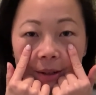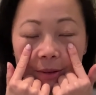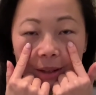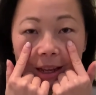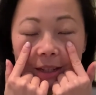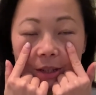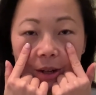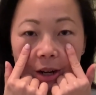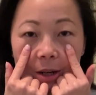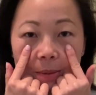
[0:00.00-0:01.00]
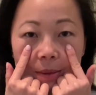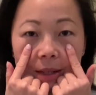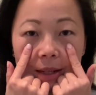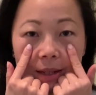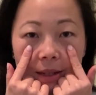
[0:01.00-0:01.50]
Relax your arms,
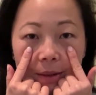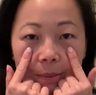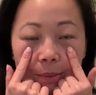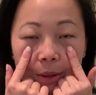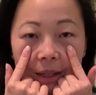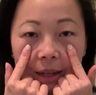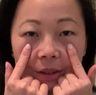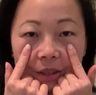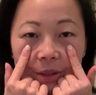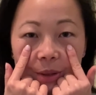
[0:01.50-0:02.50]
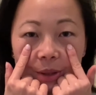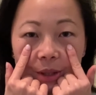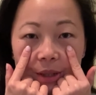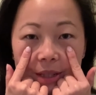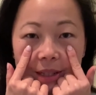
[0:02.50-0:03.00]
bring down your
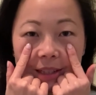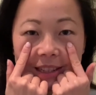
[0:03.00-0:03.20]
shoulders,